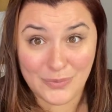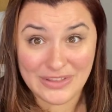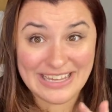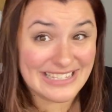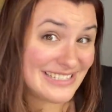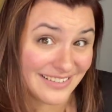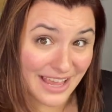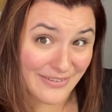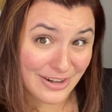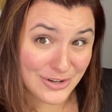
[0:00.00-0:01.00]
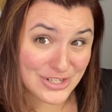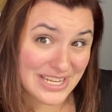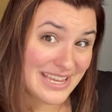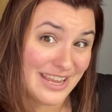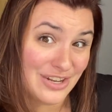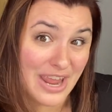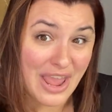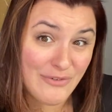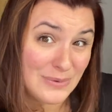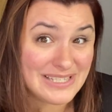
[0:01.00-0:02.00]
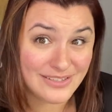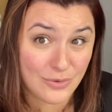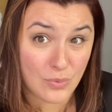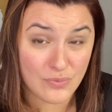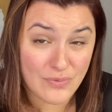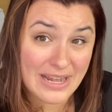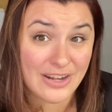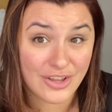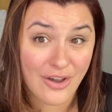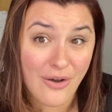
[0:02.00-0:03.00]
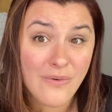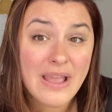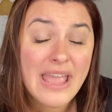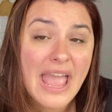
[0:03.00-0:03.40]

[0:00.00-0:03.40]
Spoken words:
the kids still have energy and everyone's still ready to go,